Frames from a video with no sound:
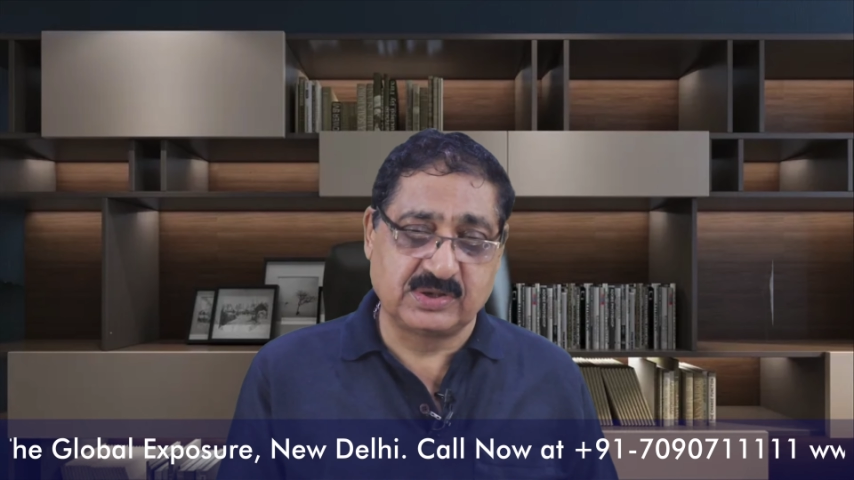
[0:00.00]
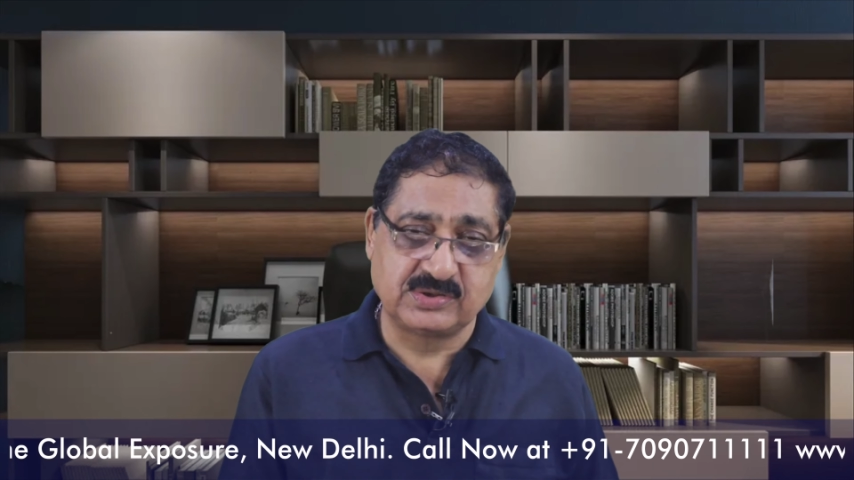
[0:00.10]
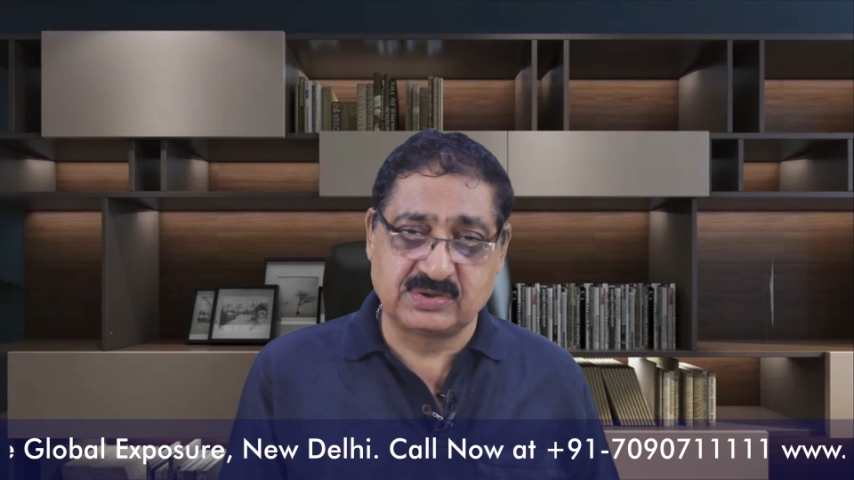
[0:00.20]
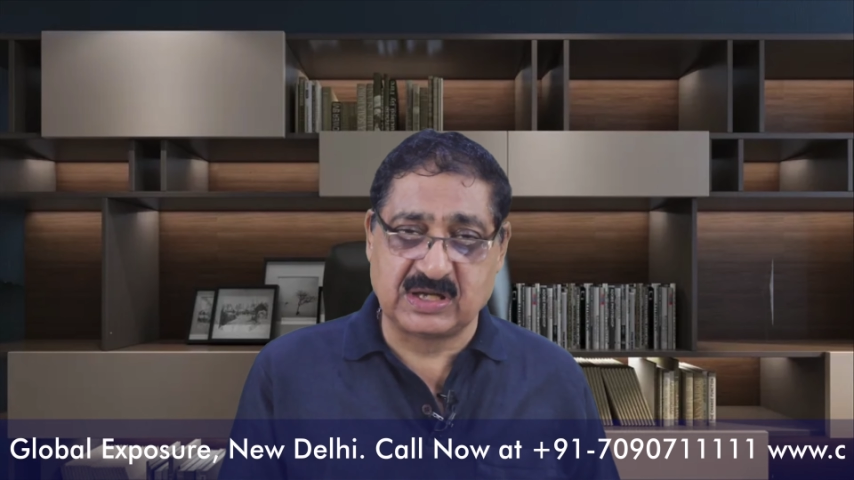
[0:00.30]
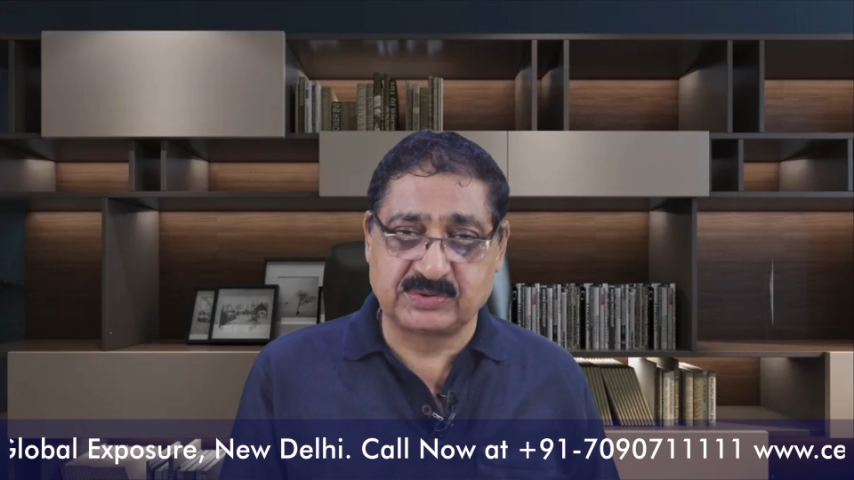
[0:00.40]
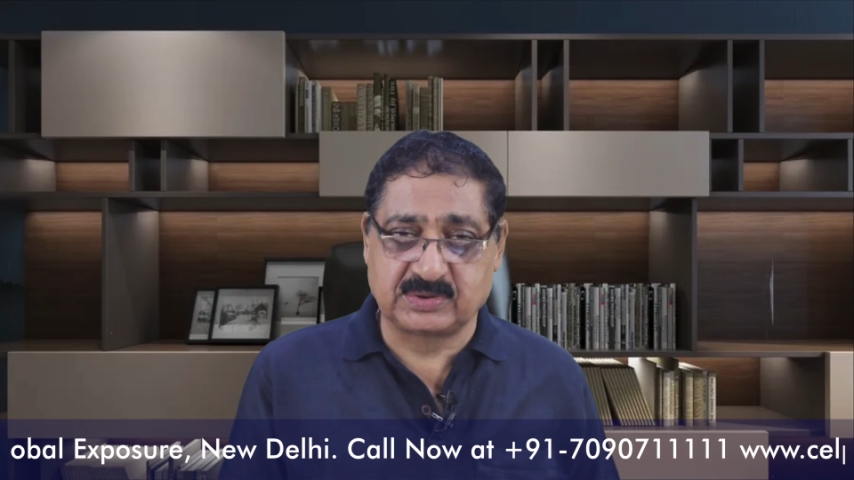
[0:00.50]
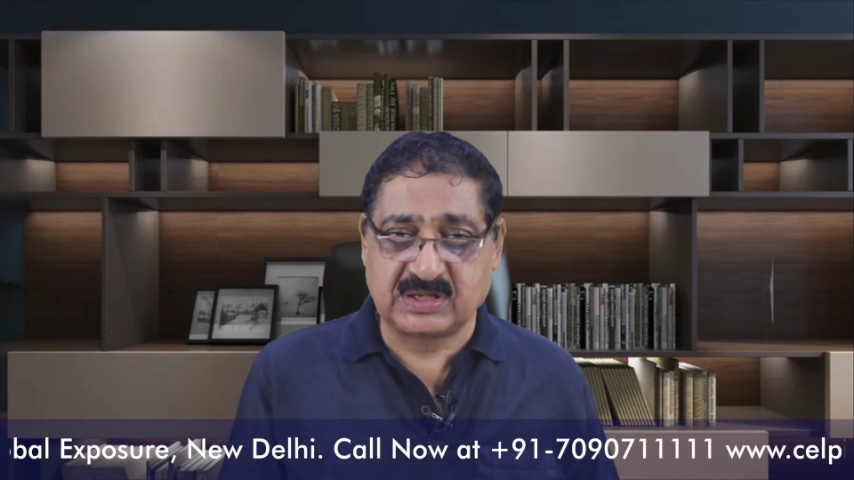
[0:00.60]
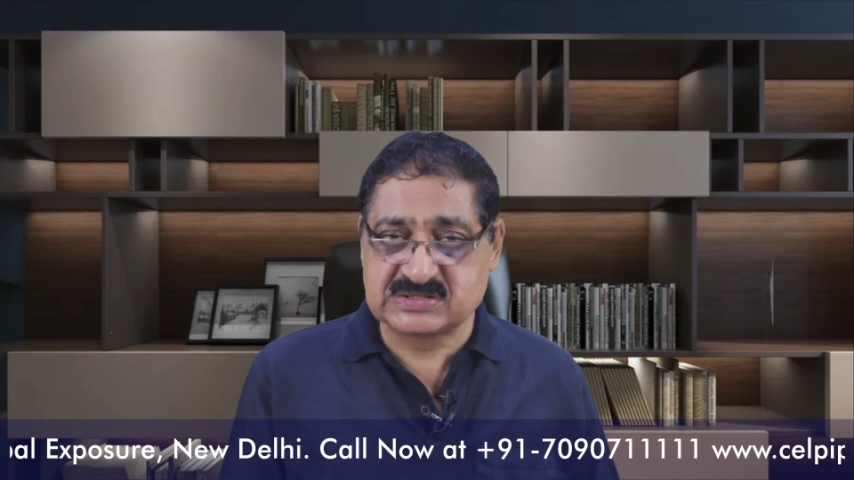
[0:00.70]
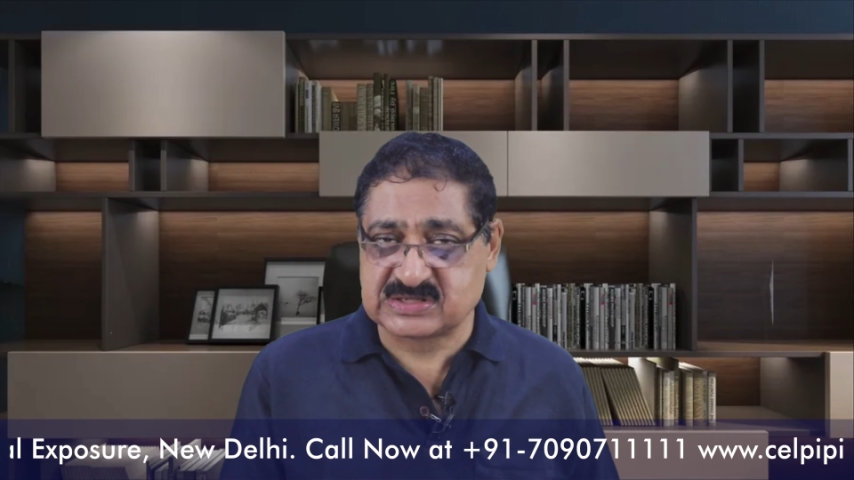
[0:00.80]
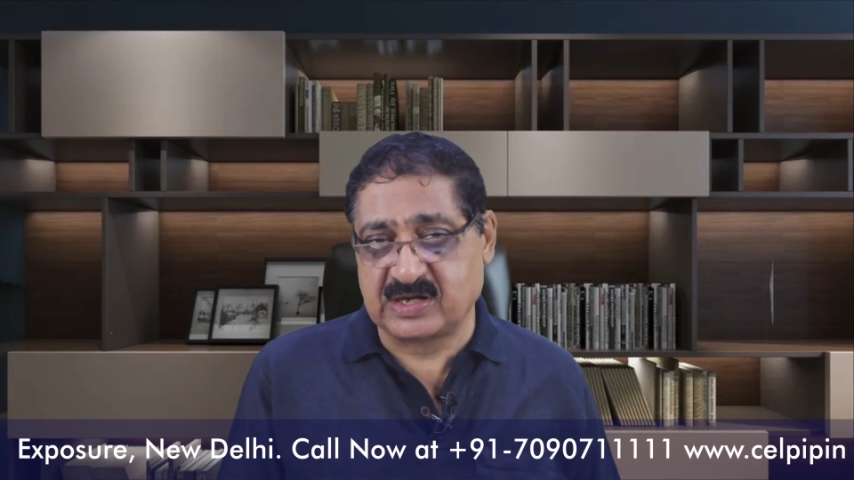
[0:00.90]
can utilize for
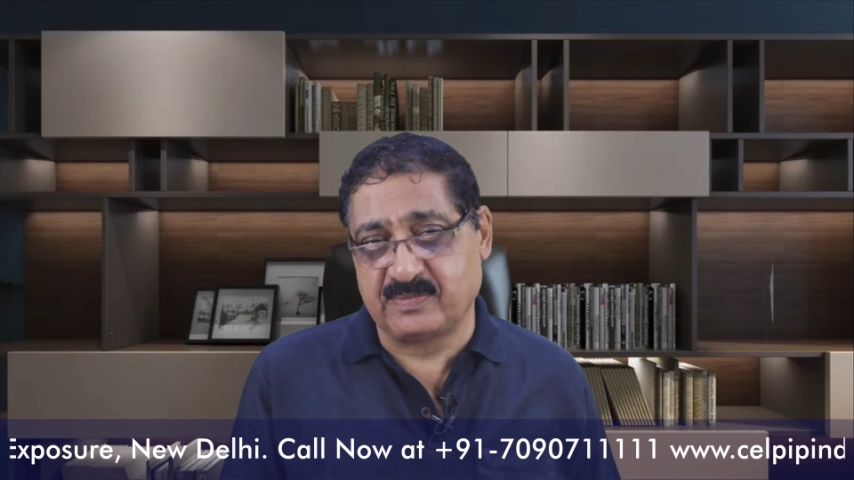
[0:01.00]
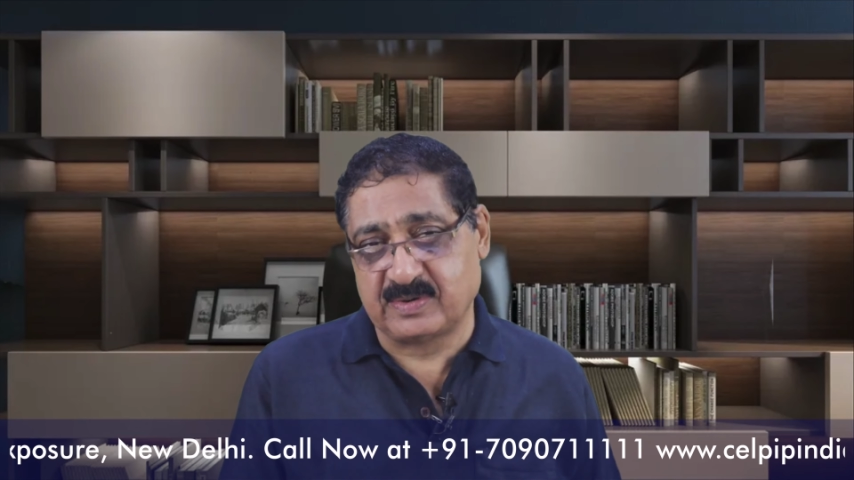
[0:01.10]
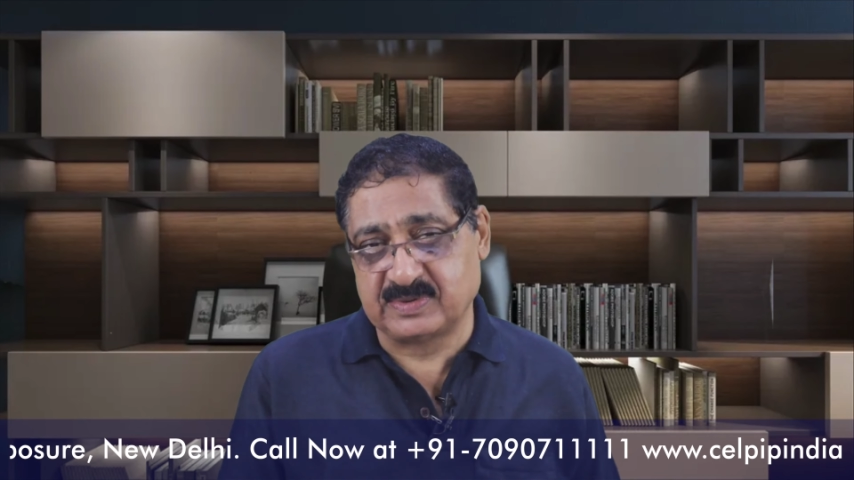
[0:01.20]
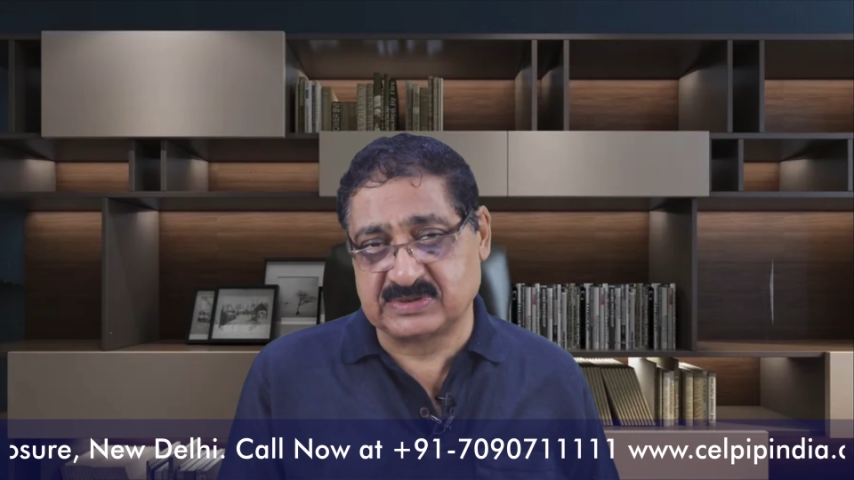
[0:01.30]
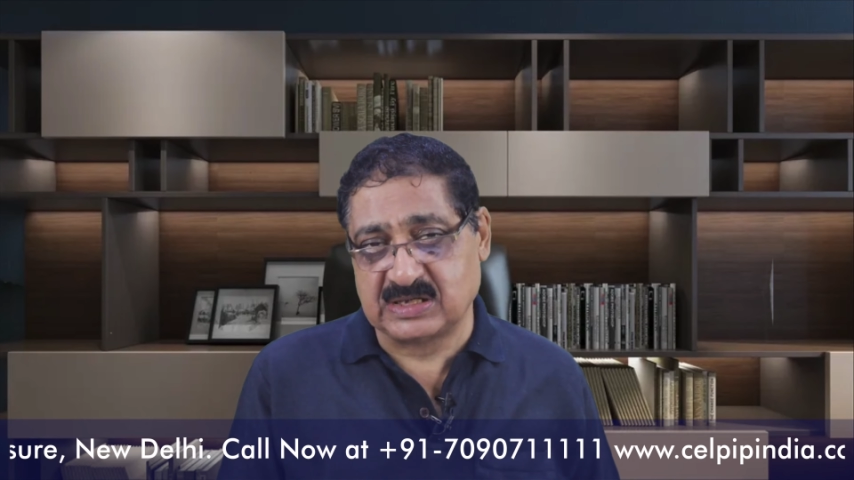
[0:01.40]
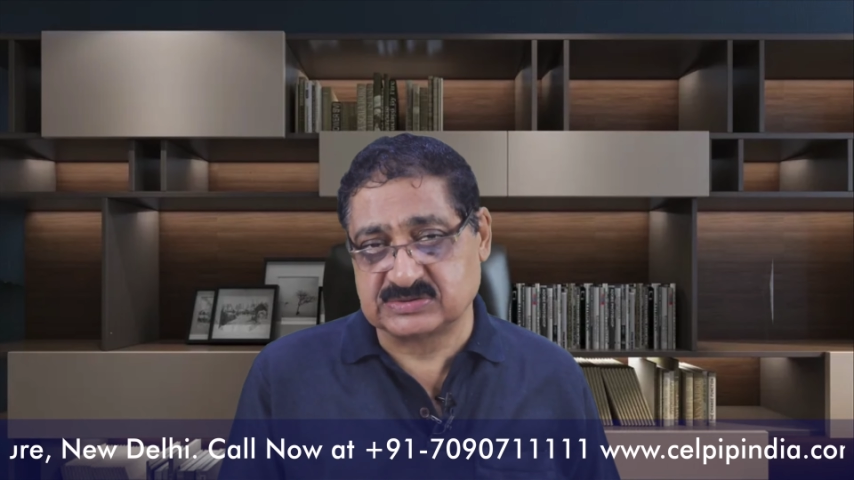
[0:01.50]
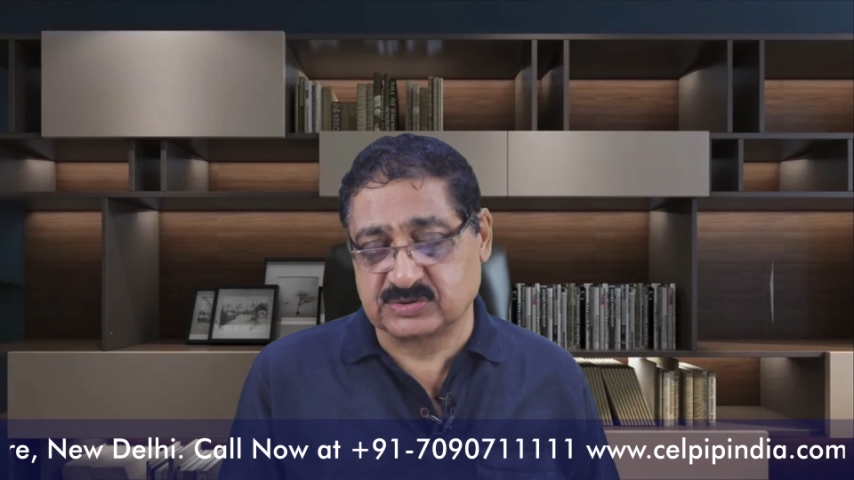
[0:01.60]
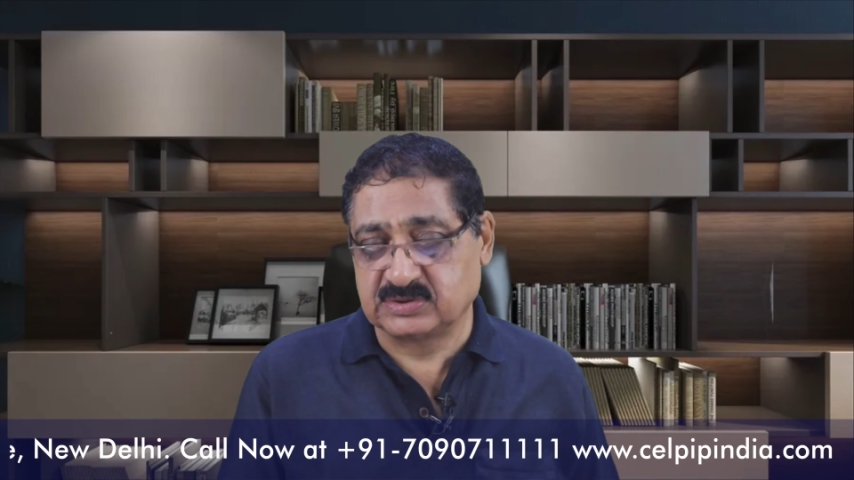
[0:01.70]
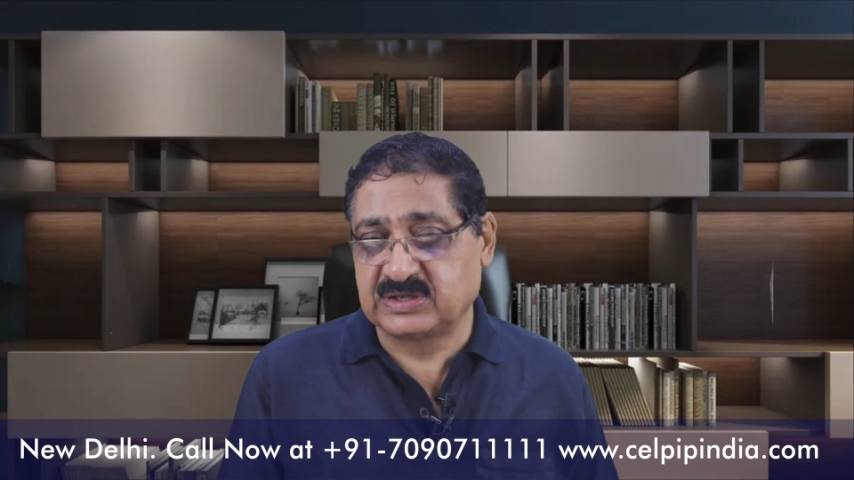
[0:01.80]
the study purpose also.